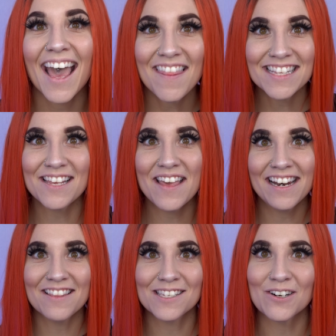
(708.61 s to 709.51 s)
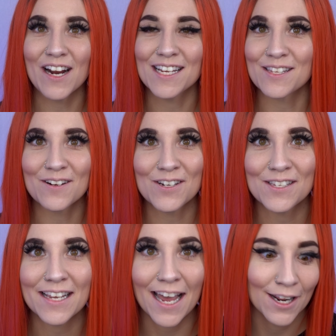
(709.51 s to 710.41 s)
And that's not the end of the story. So there's
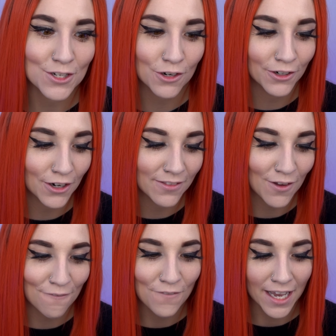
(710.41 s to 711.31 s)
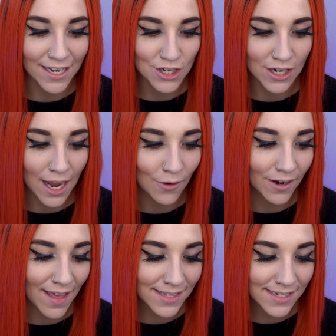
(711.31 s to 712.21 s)
just like an intruder in their fucking
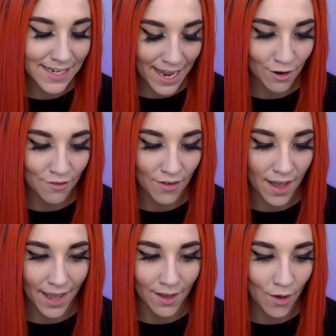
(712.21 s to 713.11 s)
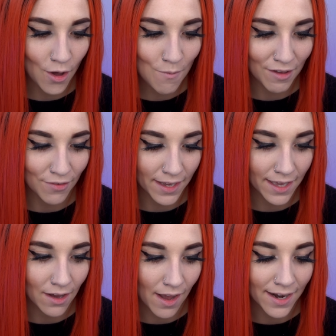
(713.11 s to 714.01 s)
shower. That's terrifying. Oh my
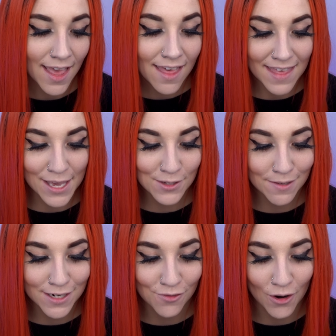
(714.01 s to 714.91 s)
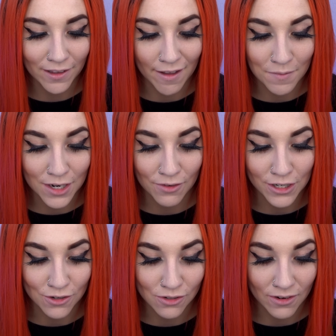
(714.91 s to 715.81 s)
fucking God. Thank you so much for allowing me to read
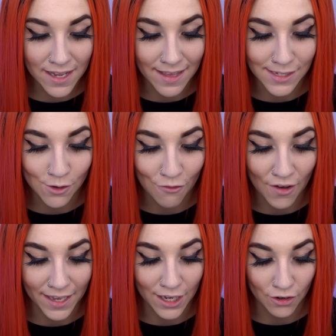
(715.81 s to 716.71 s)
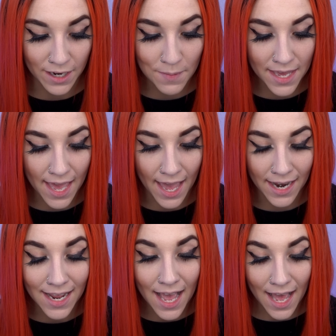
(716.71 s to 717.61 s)
your story. That's so fucking creepy.
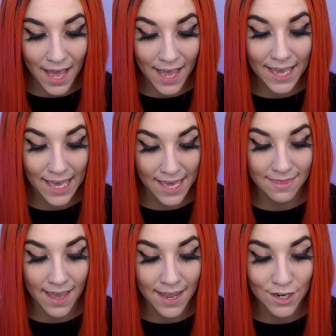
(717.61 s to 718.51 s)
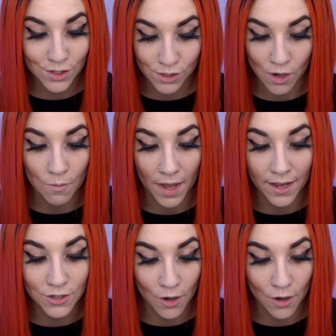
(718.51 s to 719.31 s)
And I hate that so much.